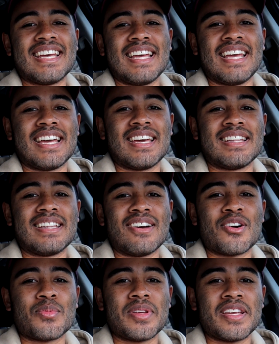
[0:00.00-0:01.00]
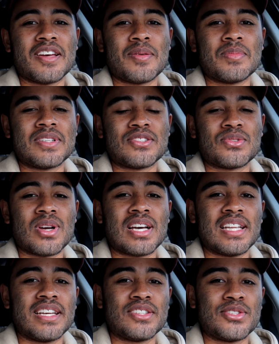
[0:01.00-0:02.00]
and the RPM is
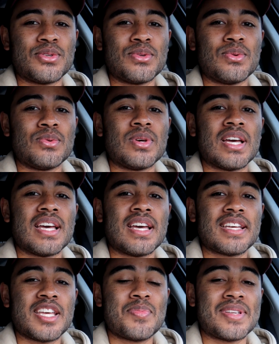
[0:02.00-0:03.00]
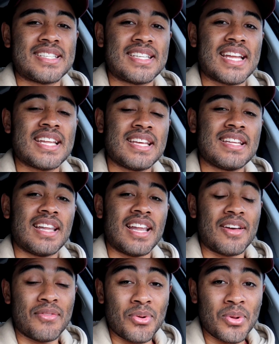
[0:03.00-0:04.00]
struggling to keep a steady
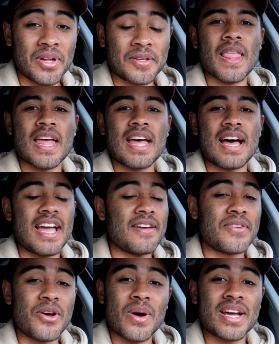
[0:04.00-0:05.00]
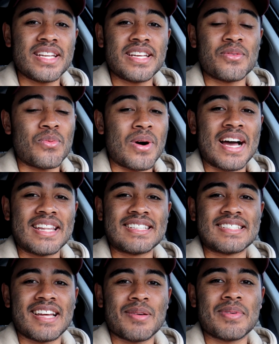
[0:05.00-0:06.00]
level. I have no idea why this
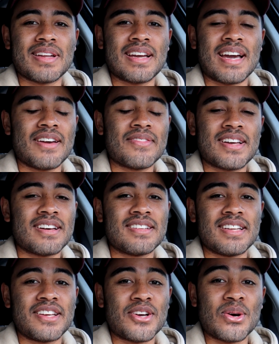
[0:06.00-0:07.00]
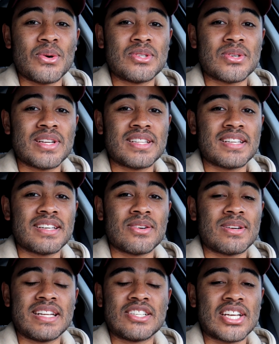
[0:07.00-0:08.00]
is happening. I haven't gotten any codes or anything or
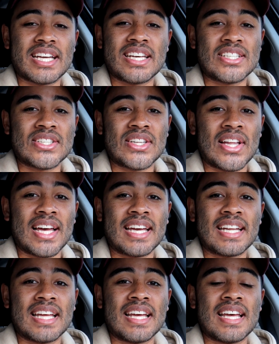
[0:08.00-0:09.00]
any check engine light.